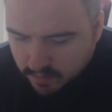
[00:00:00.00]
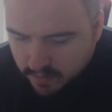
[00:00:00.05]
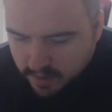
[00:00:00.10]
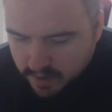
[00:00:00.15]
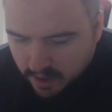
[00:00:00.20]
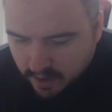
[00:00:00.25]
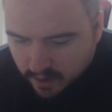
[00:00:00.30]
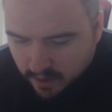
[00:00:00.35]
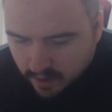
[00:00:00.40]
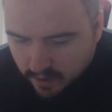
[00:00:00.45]

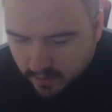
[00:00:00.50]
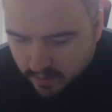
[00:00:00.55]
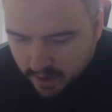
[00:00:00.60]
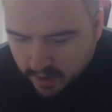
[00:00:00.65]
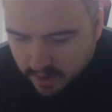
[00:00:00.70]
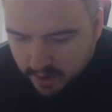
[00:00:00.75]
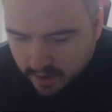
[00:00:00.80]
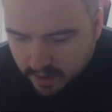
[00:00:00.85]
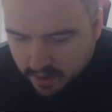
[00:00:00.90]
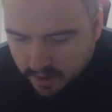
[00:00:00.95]
materia, right?
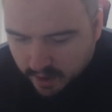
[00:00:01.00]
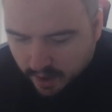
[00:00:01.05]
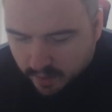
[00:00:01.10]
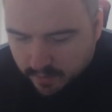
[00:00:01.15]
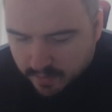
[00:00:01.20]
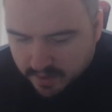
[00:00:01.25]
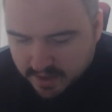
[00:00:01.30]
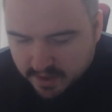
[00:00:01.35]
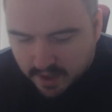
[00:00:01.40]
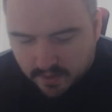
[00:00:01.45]
Yeah,
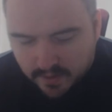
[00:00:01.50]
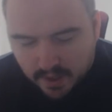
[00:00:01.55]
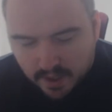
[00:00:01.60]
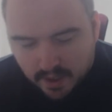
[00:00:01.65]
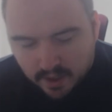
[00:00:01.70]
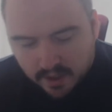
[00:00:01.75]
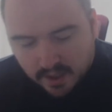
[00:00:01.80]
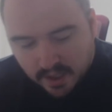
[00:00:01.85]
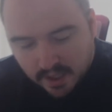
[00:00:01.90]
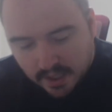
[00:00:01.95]
materia.
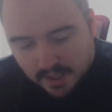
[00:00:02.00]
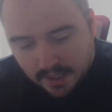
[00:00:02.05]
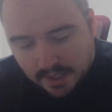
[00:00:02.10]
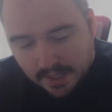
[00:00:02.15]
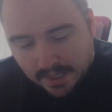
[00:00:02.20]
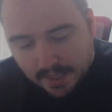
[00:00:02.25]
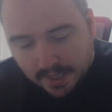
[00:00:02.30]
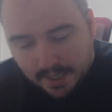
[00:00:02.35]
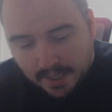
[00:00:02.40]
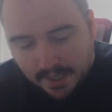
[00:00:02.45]

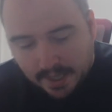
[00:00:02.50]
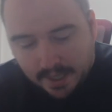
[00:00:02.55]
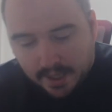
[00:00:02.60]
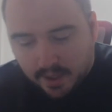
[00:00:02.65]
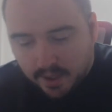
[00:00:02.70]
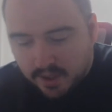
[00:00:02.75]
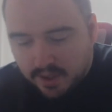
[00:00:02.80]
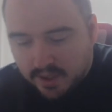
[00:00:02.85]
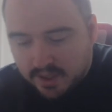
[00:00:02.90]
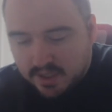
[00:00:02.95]

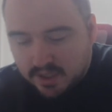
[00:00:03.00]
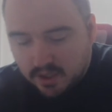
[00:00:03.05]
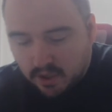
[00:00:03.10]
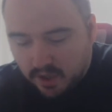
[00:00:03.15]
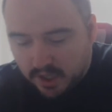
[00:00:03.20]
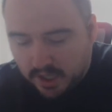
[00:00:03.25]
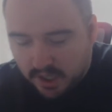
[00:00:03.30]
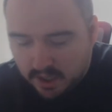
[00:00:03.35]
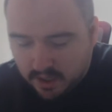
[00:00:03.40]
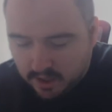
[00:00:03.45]
This is
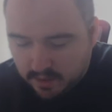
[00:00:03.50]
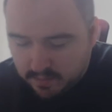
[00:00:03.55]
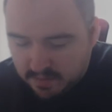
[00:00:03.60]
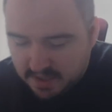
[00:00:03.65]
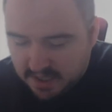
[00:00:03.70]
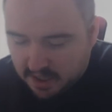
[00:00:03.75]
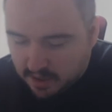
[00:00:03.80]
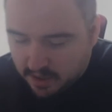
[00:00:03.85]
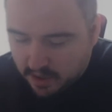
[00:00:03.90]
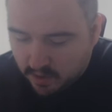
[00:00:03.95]
going into the
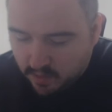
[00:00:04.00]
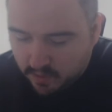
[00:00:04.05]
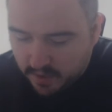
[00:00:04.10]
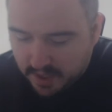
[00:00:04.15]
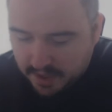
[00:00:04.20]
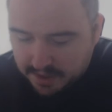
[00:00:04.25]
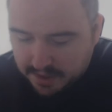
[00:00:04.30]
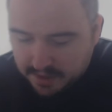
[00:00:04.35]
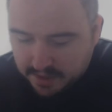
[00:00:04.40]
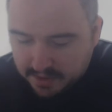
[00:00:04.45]
materia
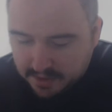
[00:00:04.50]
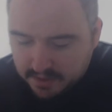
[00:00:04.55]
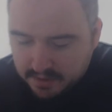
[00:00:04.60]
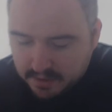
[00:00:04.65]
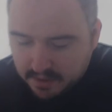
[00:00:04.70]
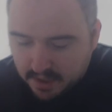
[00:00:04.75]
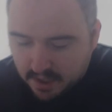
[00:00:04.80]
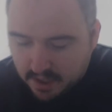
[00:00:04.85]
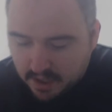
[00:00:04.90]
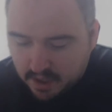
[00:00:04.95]
wheel,
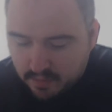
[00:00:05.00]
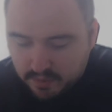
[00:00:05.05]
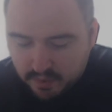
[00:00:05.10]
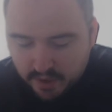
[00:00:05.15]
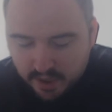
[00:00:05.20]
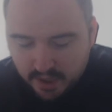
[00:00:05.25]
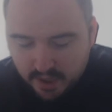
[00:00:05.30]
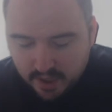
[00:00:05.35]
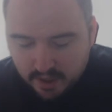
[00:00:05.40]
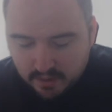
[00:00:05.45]

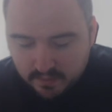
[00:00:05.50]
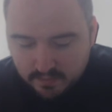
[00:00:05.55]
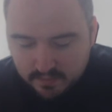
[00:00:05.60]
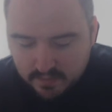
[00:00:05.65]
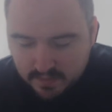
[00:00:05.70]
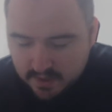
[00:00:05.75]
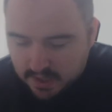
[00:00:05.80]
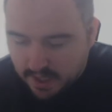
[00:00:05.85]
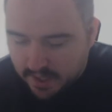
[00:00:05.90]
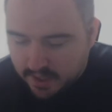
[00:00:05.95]

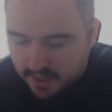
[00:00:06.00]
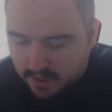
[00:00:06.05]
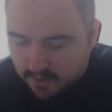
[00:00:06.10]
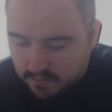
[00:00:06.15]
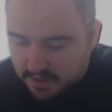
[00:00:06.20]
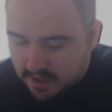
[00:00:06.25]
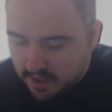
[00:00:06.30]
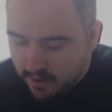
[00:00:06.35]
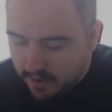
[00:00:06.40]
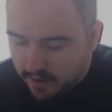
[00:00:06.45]
slotting
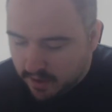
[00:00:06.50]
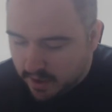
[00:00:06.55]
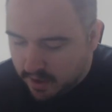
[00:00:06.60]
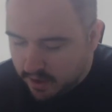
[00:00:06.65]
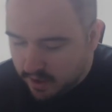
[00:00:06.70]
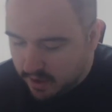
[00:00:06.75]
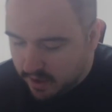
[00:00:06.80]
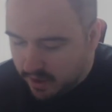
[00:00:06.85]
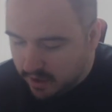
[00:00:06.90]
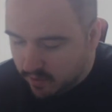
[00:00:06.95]
materia
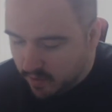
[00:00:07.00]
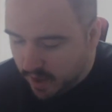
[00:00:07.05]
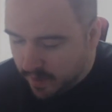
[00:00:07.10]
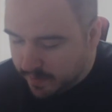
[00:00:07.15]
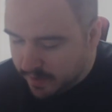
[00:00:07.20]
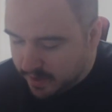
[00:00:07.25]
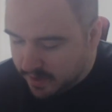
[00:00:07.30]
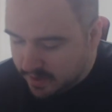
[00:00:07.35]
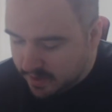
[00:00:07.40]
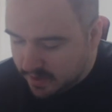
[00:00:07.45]
into
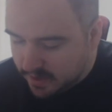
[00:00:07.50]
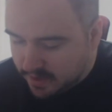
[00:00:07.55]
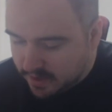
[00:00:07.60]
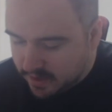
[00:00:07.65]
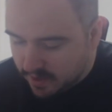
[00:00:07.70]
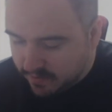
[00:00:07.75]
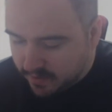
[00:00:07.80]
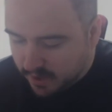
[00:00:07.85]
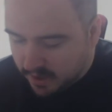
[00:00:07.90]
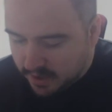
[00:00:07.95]
weapons and
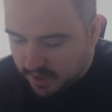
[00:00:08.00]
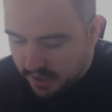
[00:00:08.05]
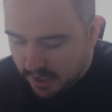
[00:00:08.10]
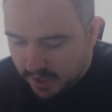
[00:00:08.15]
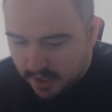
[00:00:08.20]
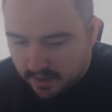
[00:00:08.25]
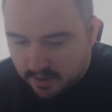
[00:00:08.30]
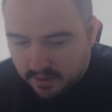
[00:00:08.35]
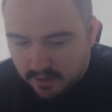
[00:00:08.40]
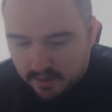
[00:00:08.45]
stuff like
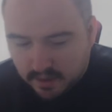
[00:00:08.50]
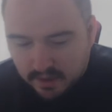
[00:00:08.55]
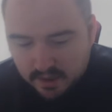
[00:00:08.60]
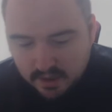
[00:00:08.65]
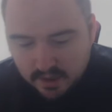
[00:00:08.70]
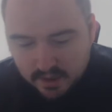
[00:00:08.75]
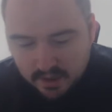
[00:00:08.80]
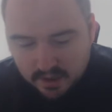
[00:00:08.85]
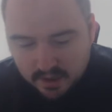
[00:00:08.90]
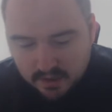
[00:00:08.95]
that.
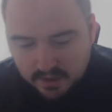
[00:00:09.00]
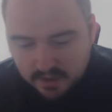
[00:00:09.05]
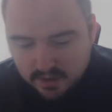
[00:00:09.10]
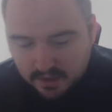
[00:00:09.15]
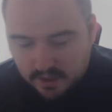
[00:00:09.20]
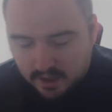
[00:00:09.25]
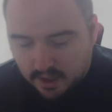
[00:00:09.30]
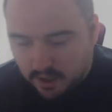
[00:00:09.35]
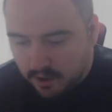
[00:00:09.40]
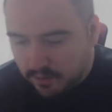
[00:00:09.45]

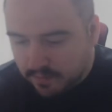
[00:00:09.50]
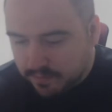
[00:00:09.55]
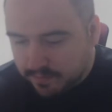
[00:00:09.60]
So.